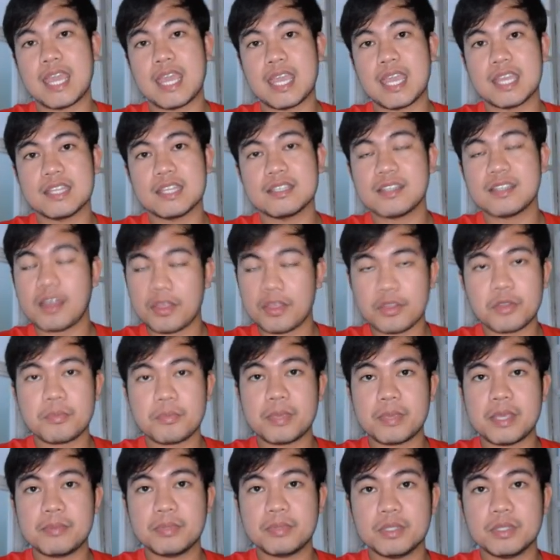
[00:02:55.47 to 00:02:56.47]
and
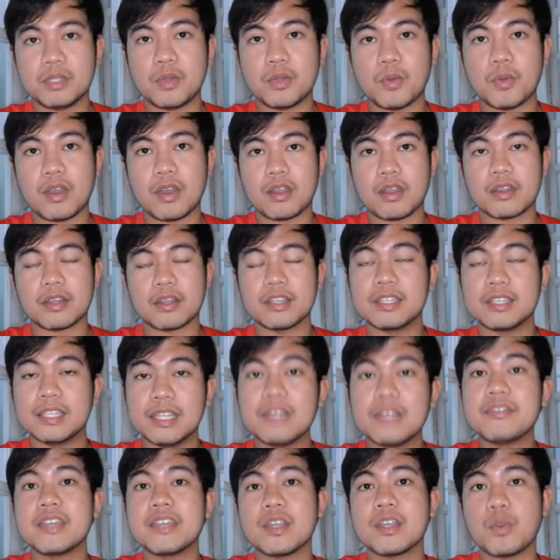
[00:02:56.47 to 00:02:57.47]
other people who are
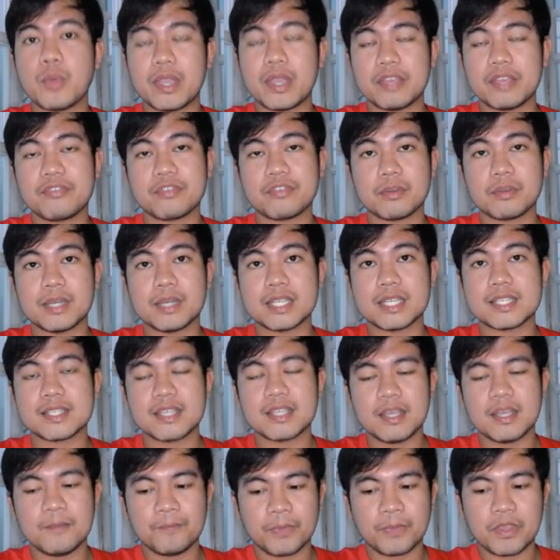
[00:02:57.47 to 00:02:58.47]
living away from
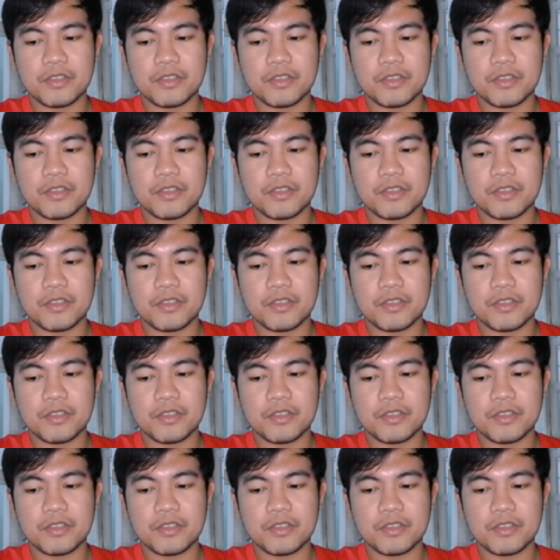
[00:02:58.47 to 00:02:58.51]
us